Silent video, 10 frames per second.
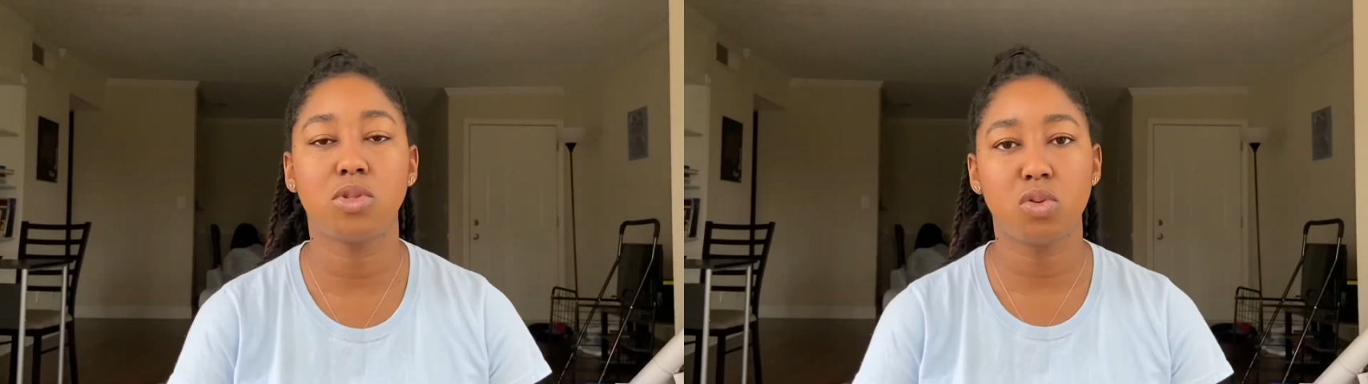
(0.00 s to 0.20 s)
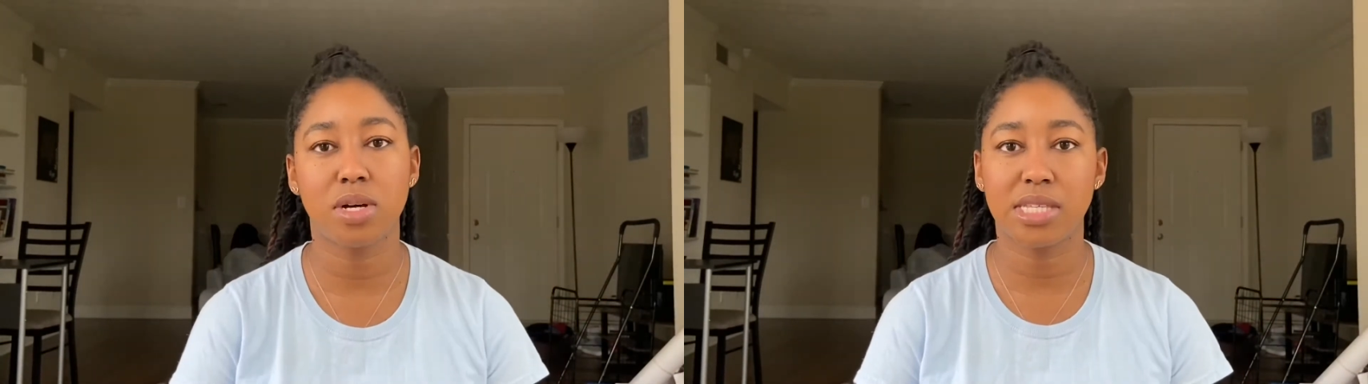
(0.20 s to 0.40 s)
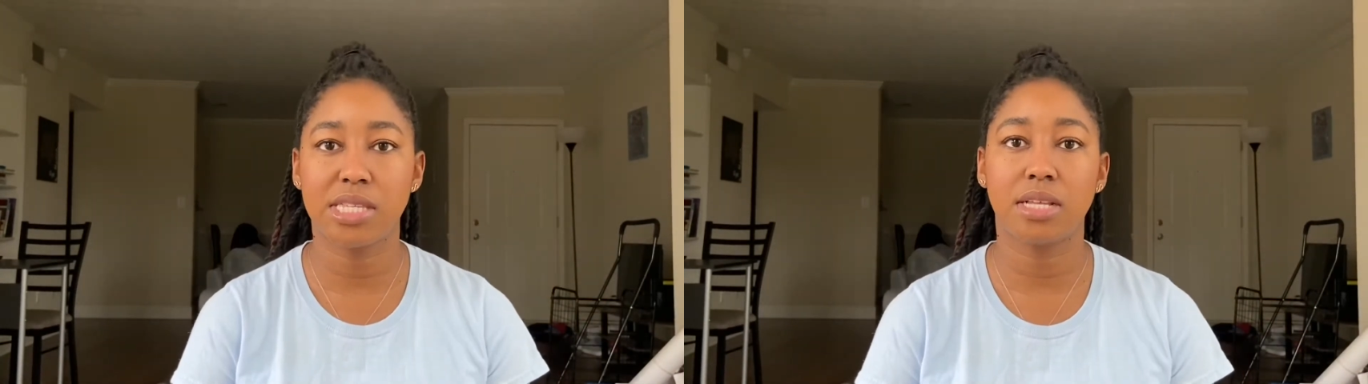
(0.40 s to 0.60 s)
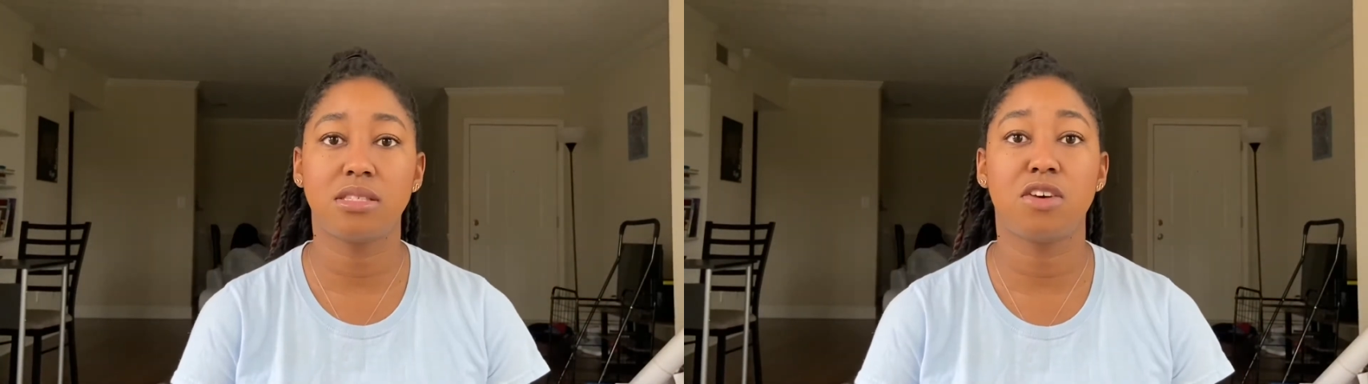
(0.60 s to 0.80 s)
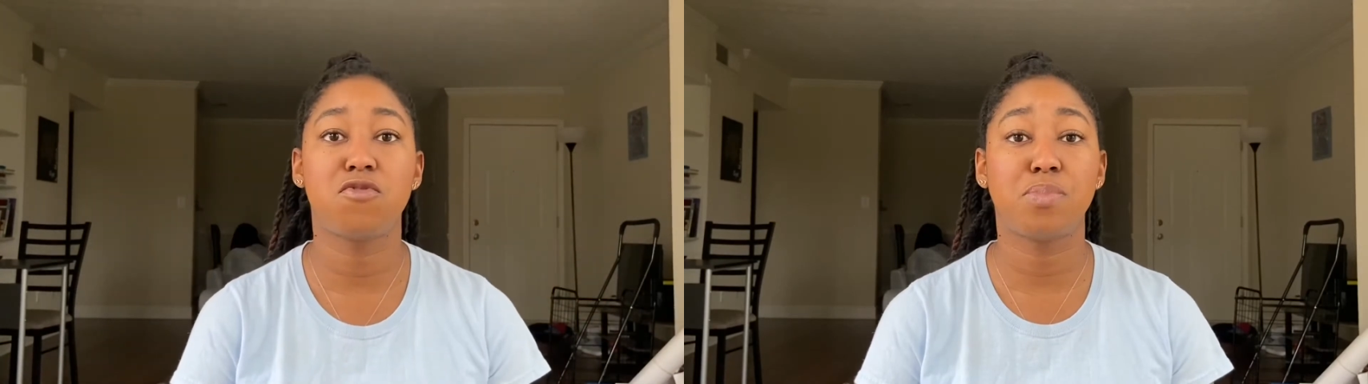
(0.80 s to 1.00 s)
to a
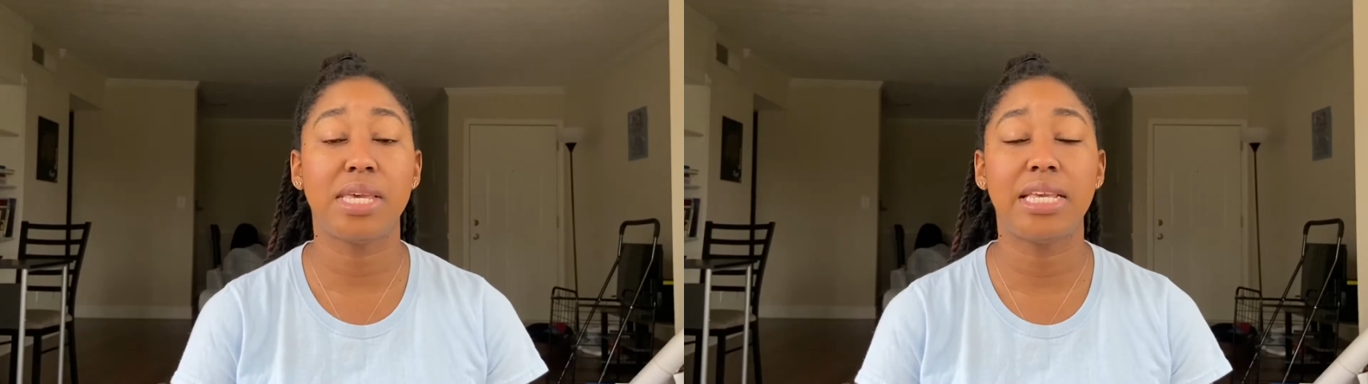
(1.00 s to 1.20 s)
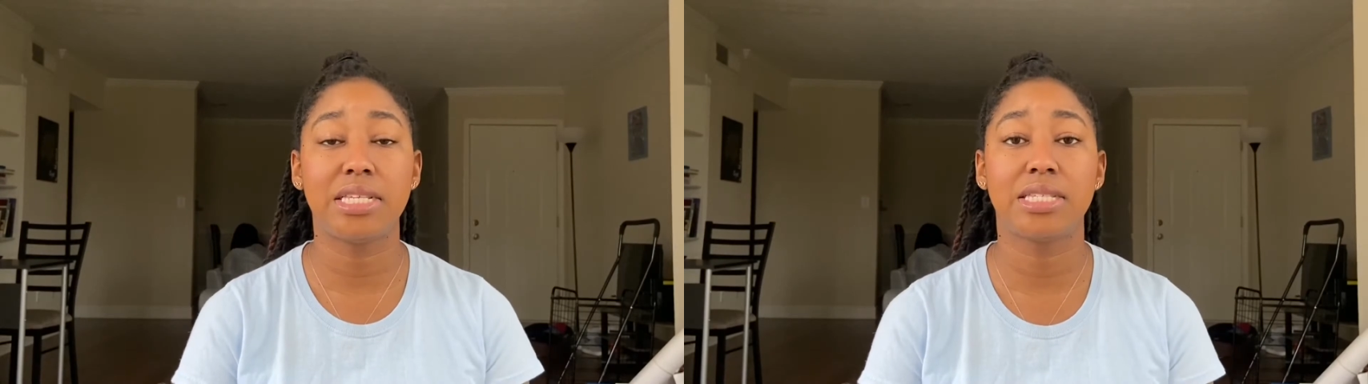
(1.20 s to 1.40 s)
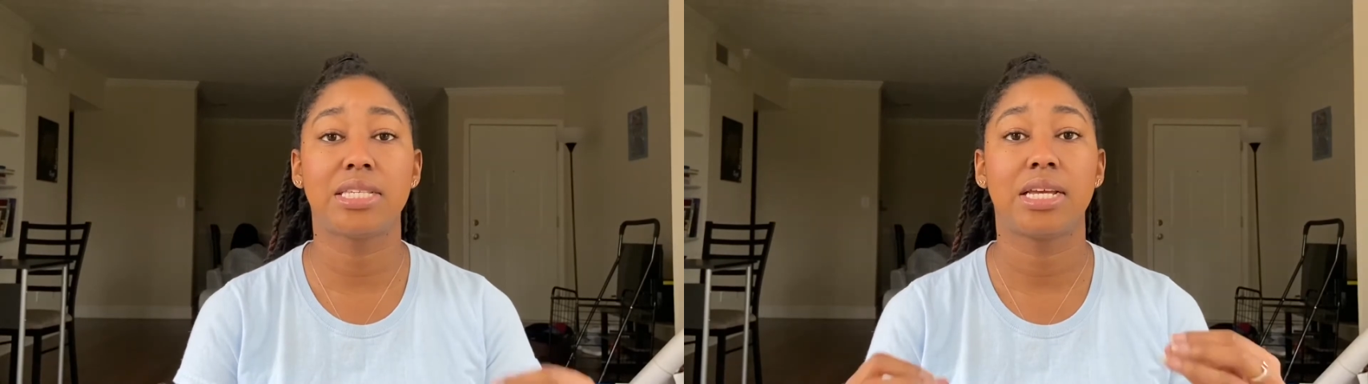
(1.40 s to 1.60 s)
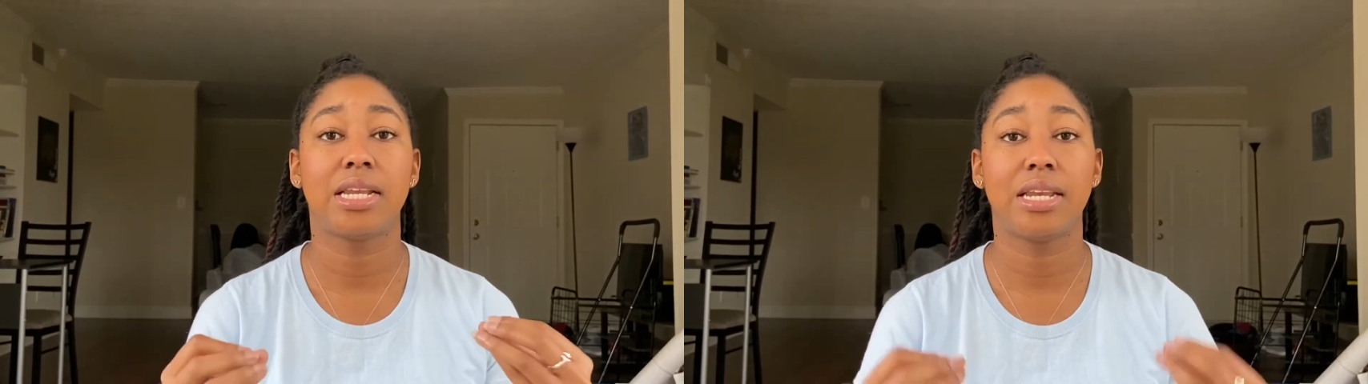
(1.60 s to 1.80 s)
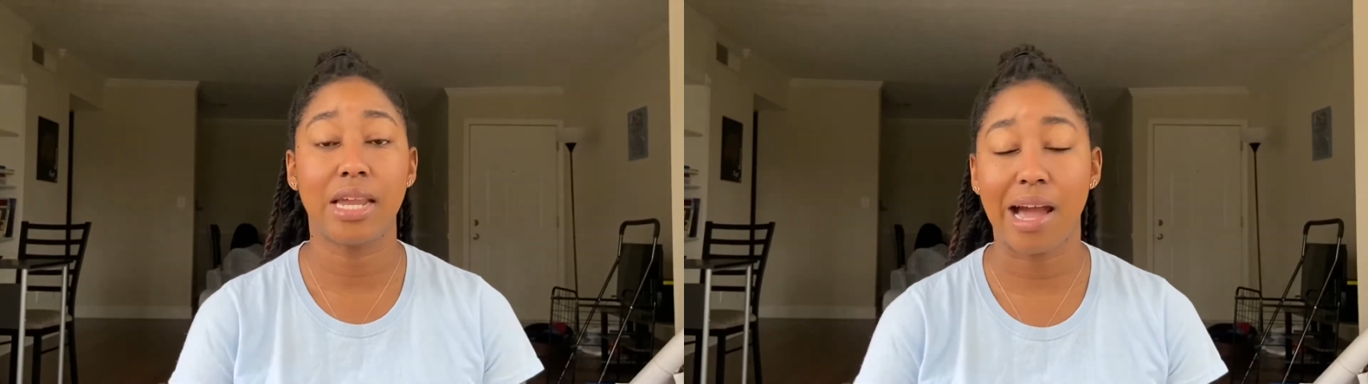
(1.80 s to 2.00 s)
sense of peace
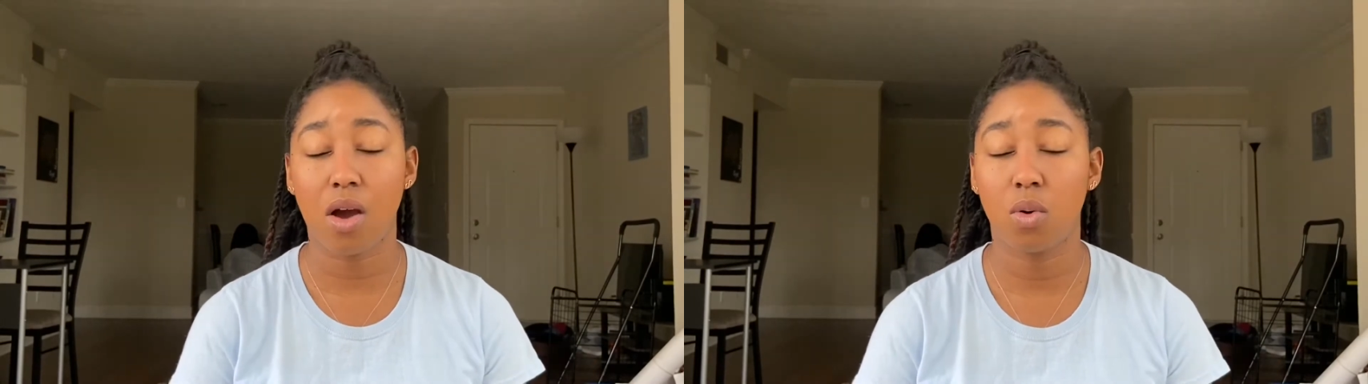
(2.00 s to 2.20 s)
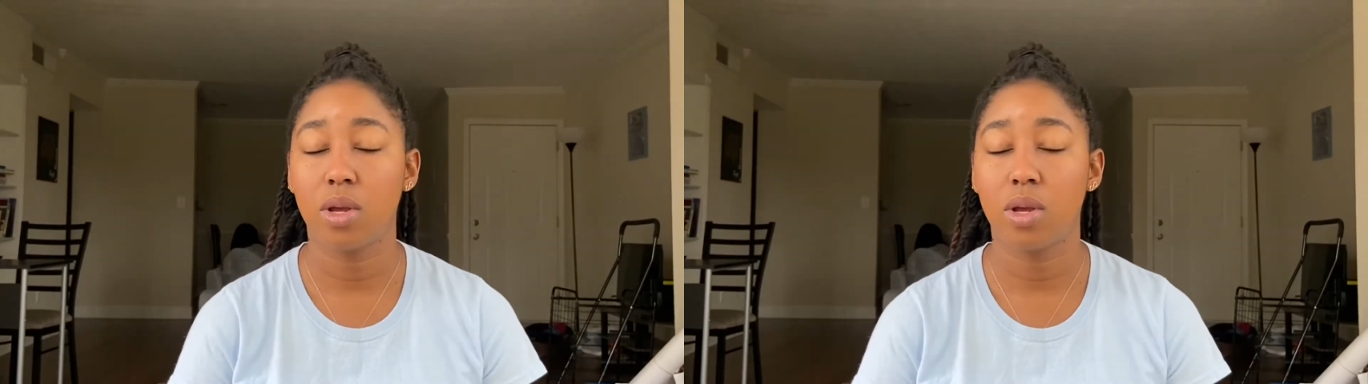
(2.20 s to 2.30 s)
now.